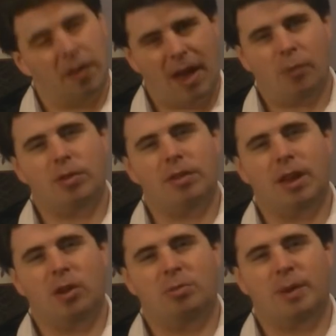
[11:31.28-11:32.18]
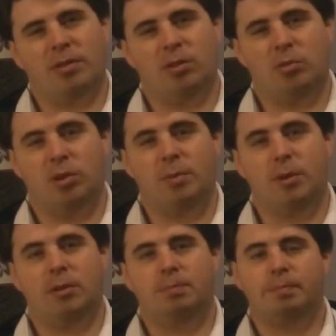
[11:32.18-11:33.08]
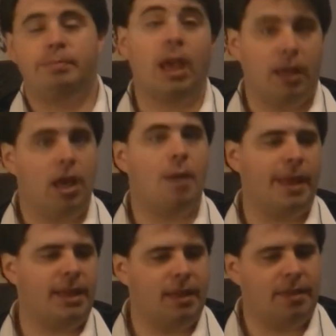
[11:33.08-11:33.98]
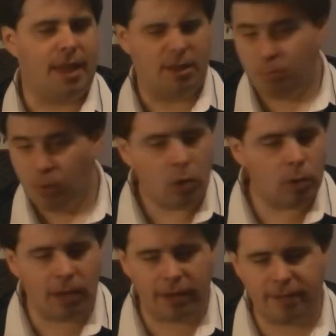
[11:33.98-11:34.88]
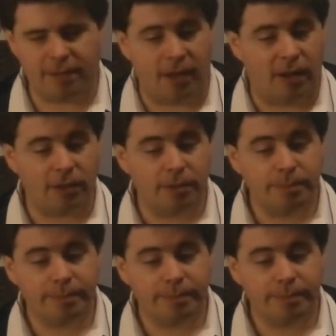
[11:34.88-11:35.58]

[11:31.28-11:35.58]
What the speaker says: that was the Ghostbusters reboot. Opinions then. Who'd like to start?